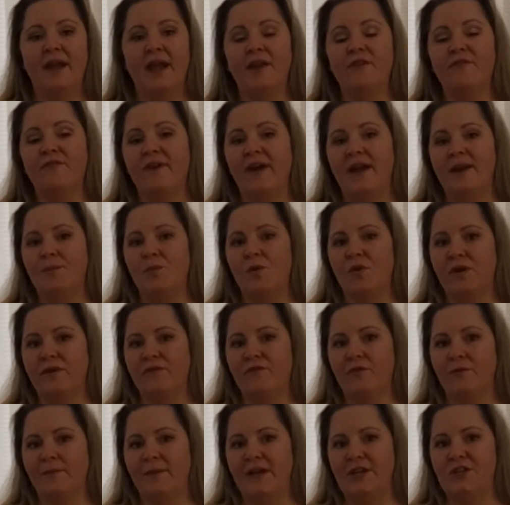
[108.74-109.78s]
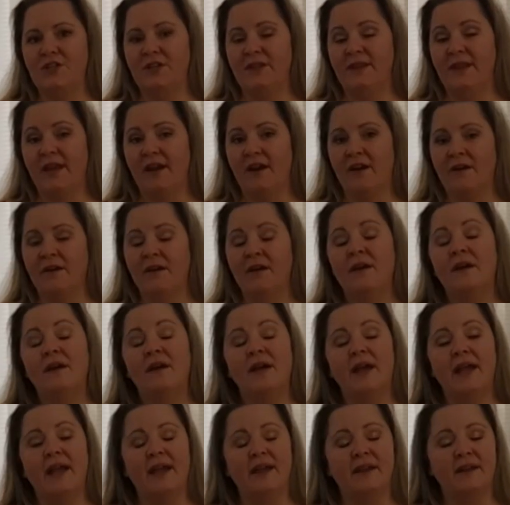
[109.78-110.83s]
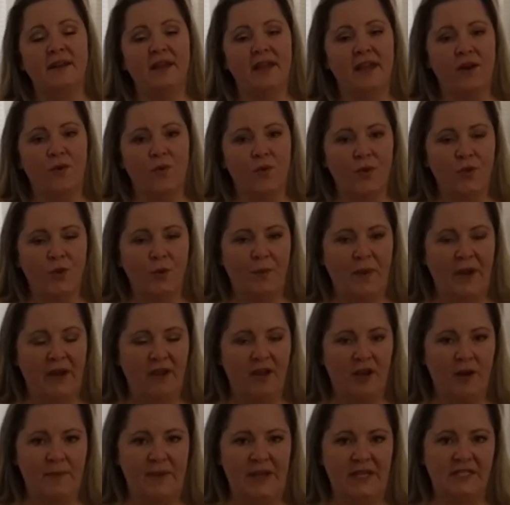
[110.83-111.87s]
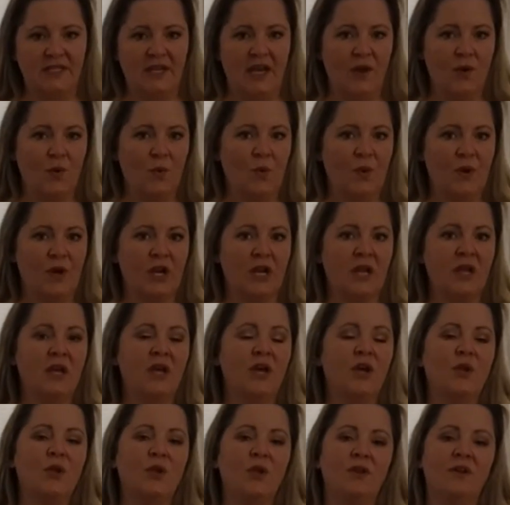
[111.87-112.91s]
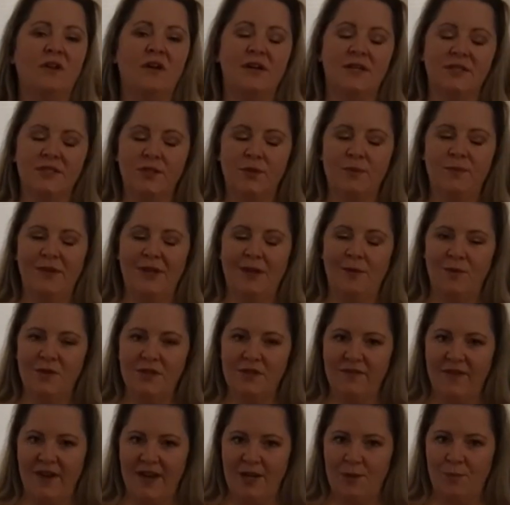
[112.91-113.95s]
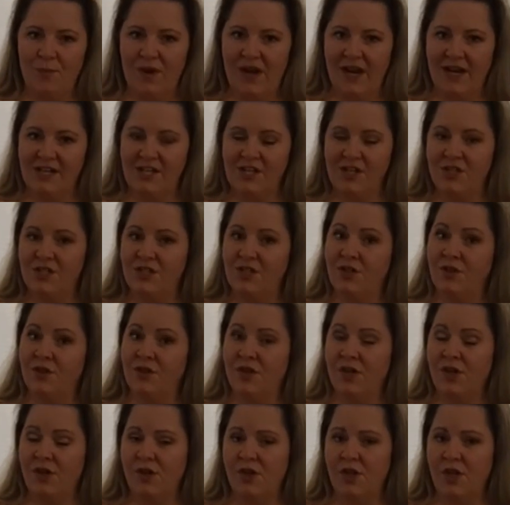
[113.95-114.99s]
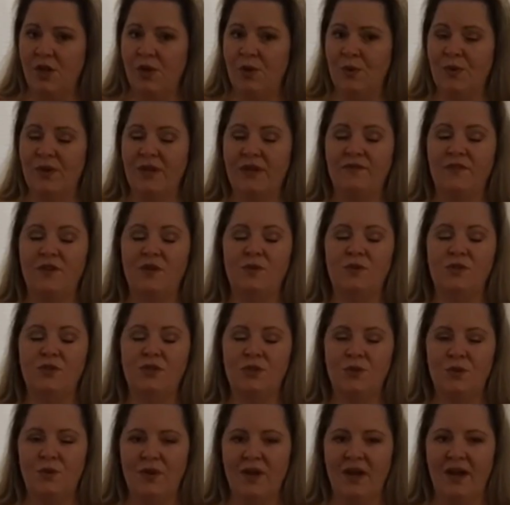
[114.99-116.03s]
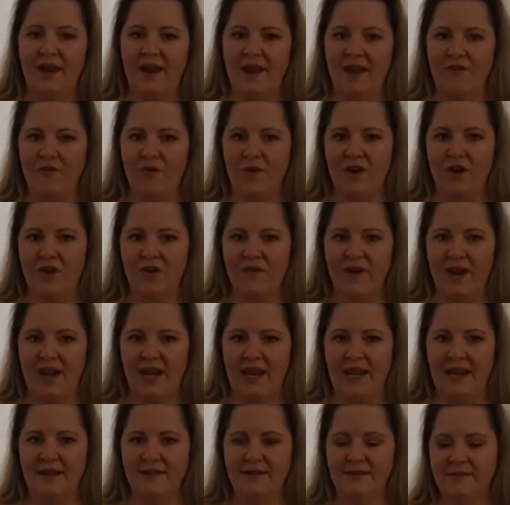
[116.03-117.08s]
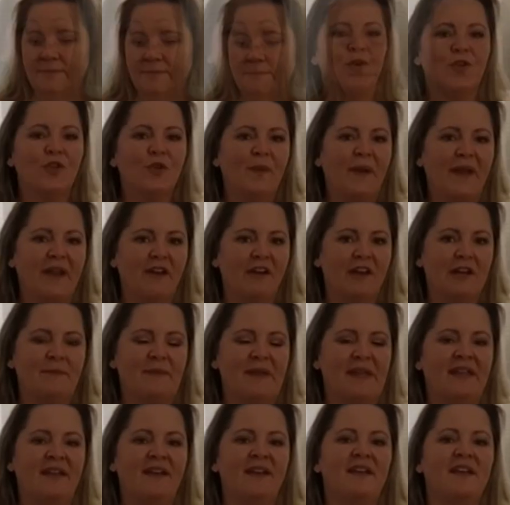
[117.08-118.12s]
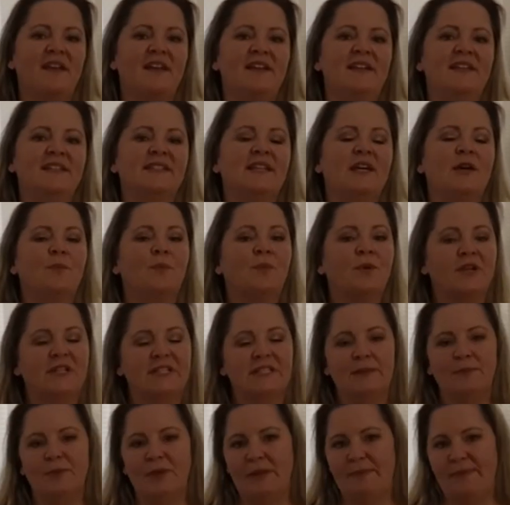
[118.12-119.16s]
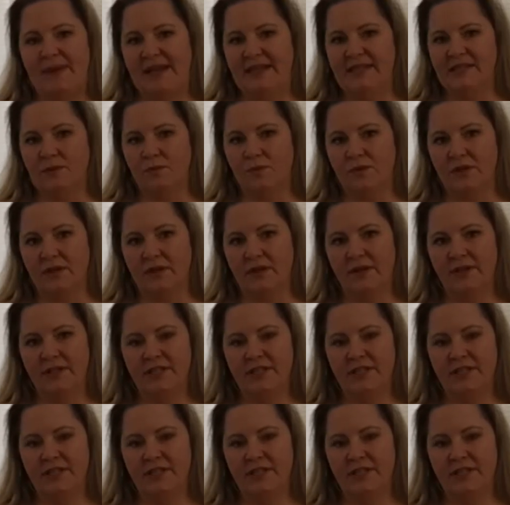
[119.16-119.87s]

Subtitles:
and find more information there. And at orthobionomy.org, you'll also be able to find a practitioner near you if you do not have one already. Orthobionomy is a principally based work,